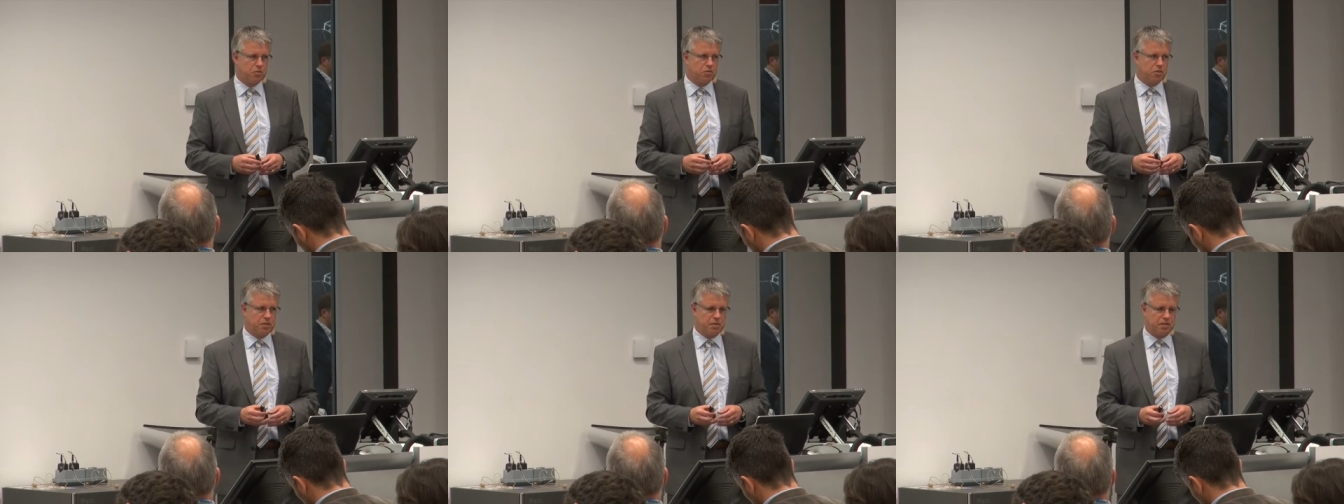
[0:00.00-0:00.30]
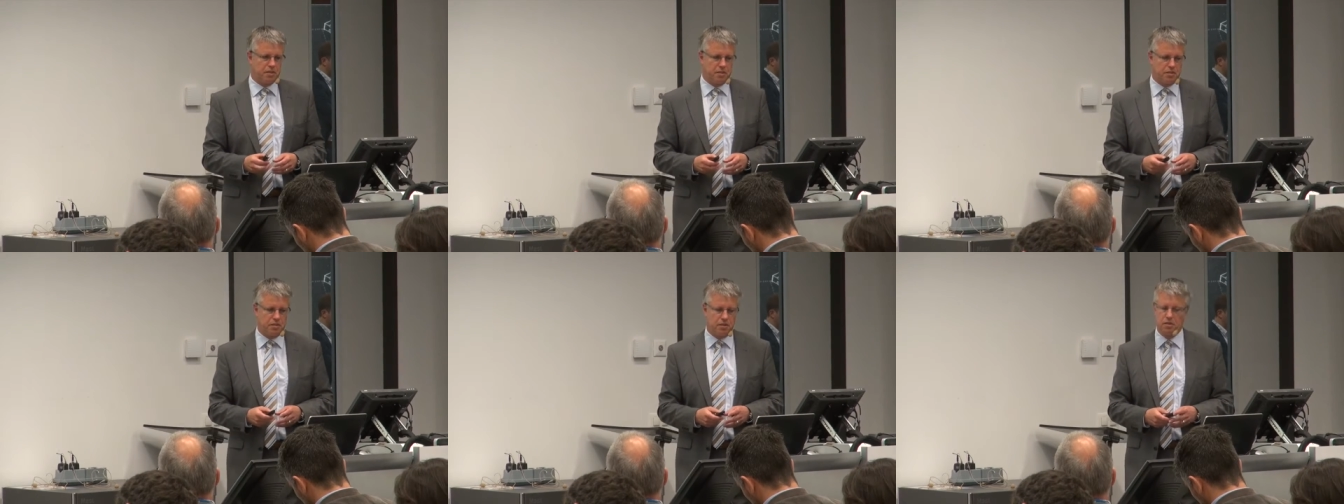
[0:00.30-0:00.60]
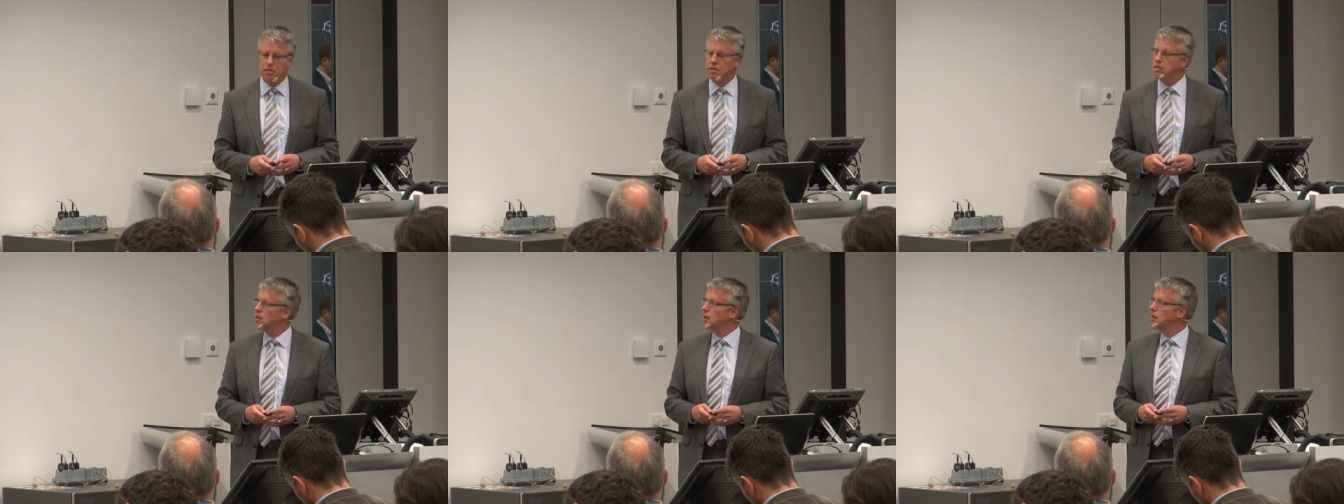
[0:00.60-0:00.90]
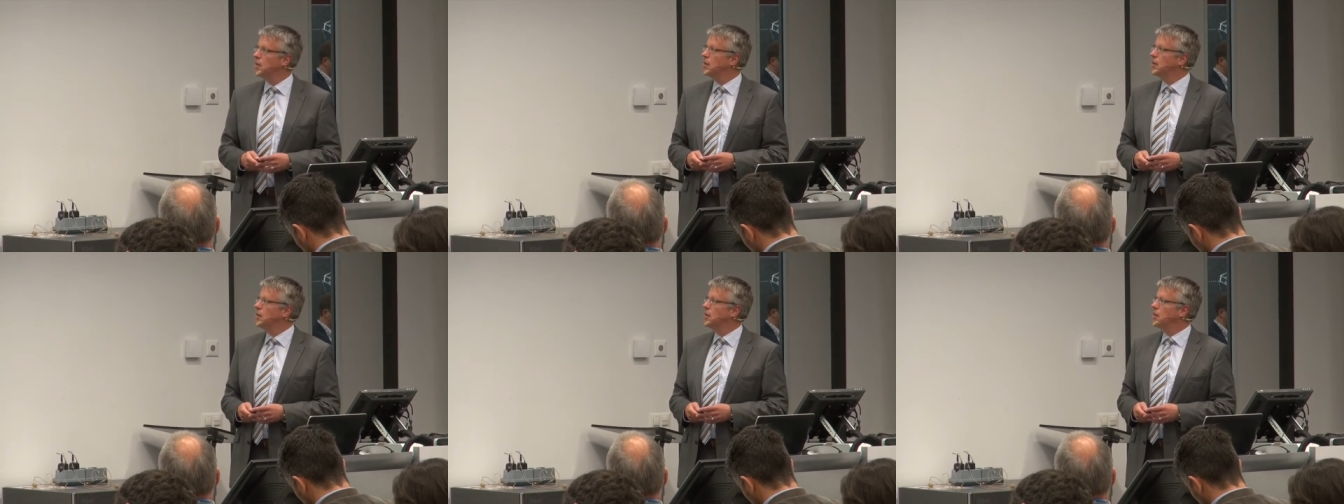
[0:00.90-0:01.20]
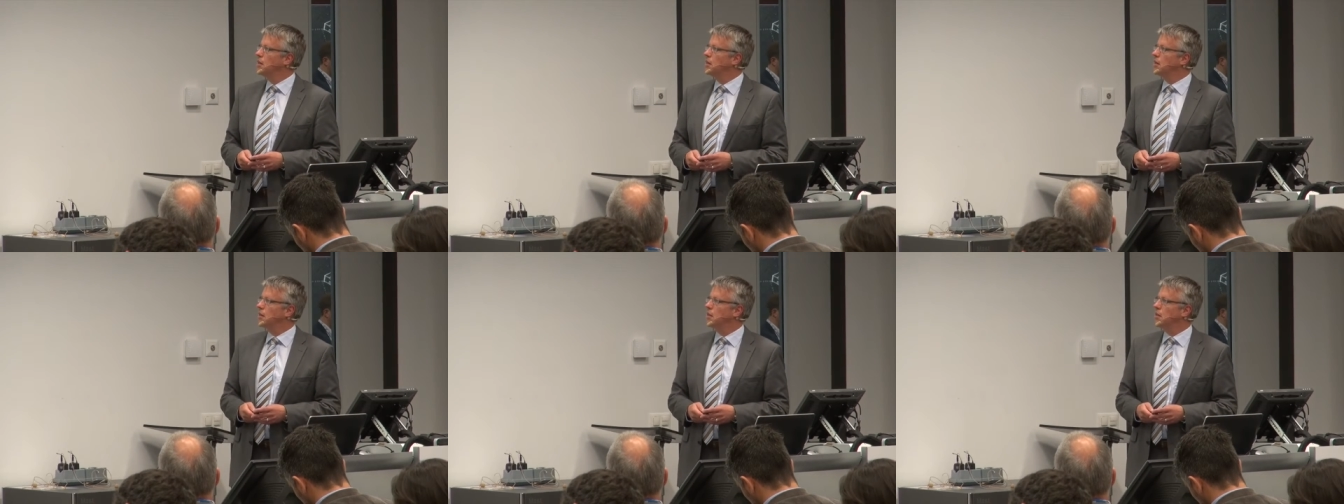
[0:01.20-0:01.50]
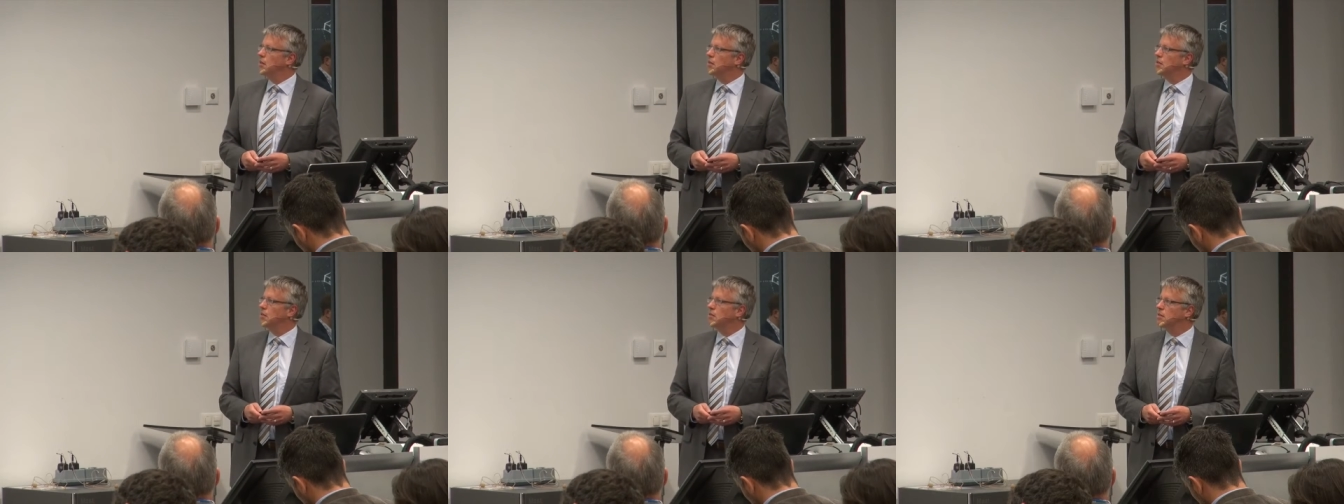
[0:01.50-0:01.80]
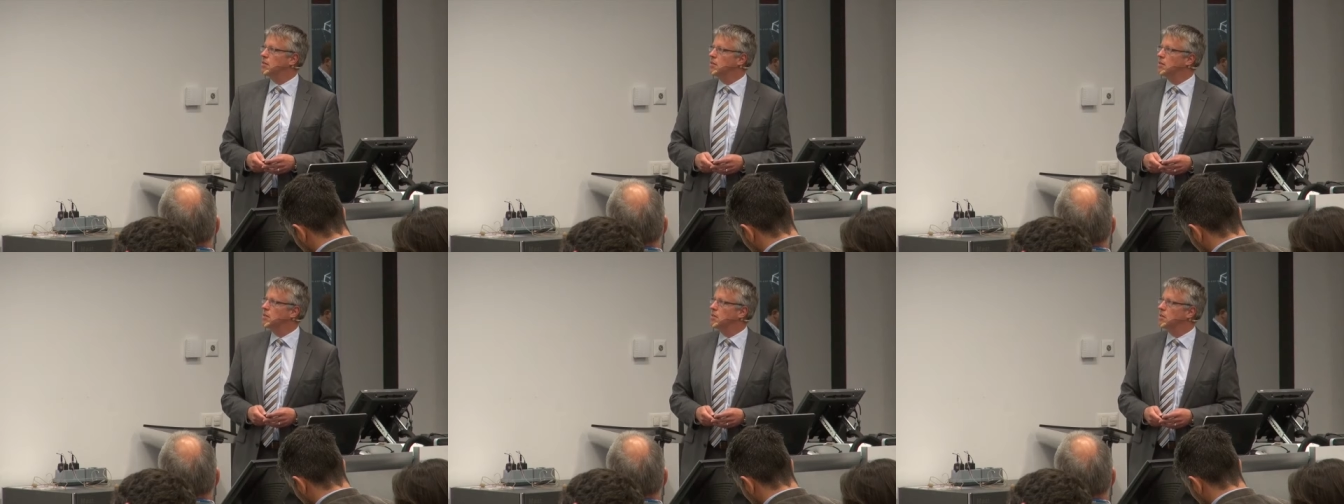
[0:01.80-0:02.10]
assistance
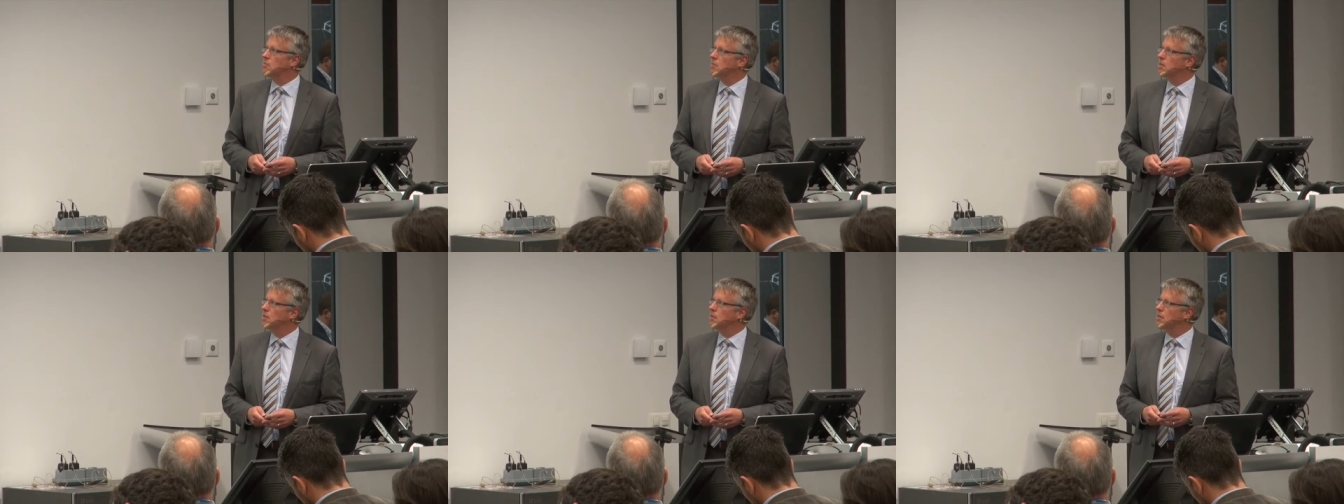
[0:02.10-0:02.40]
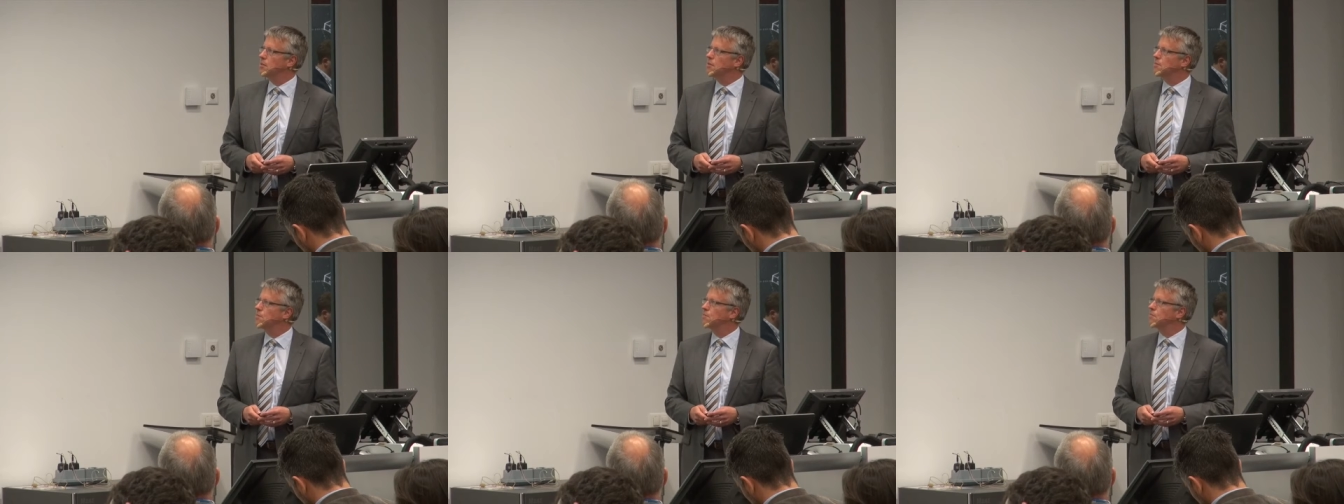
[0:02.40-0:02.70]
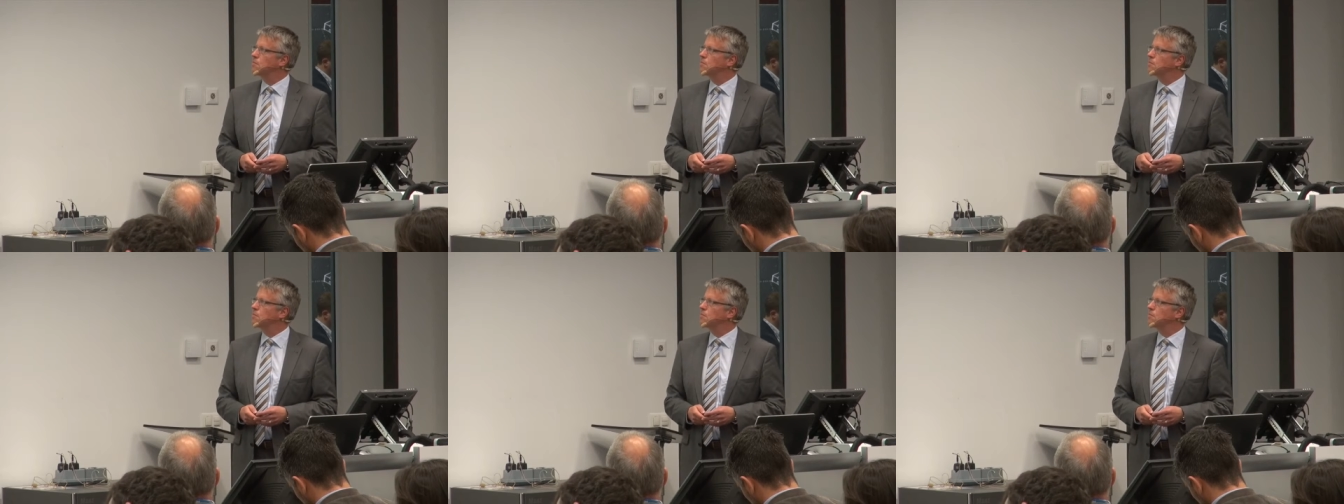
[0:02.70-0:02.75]
systems here.